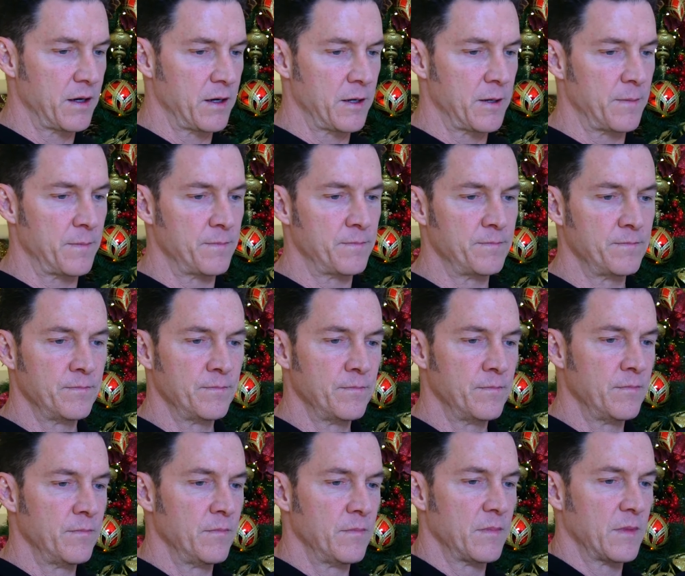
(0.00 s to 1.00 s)
Um,
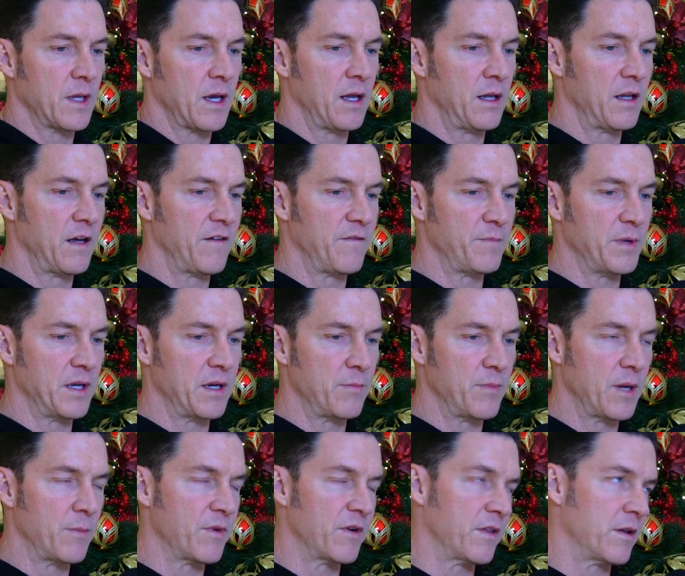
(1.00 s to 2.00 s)
I love being a
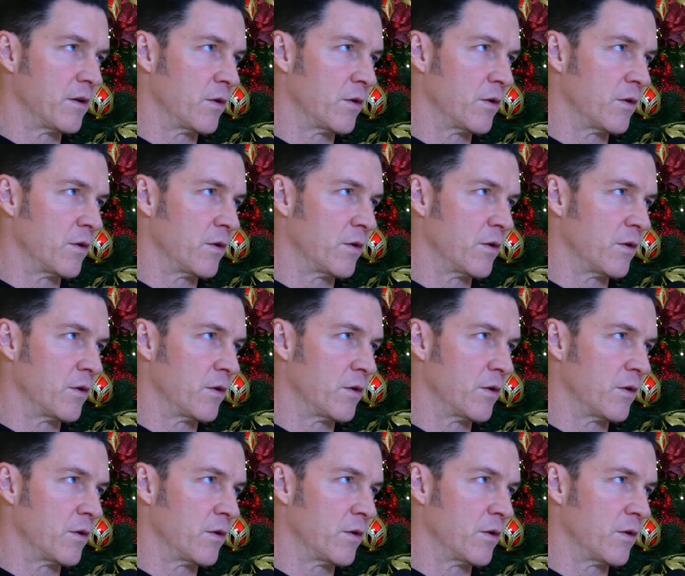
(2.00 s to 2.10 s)
member of